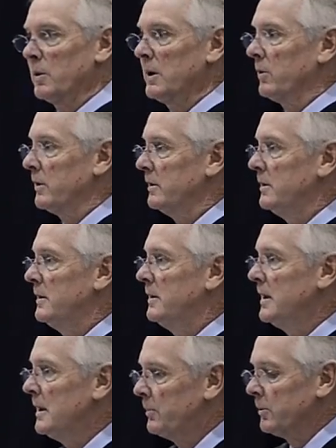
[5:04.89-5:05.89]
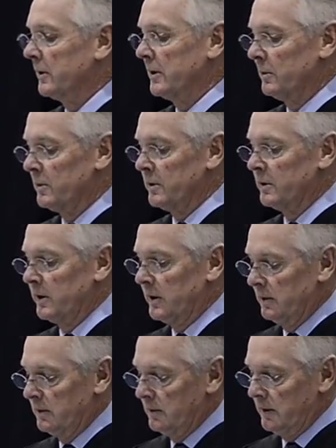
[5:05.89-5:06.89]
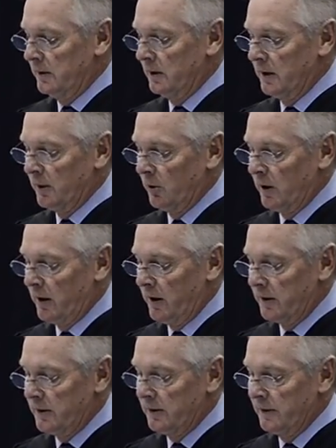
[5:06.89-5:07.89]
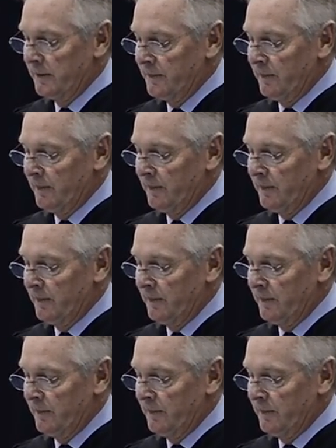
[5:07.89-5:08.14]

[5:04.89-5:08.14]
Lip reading: We were deeply rooted in the liberal arts.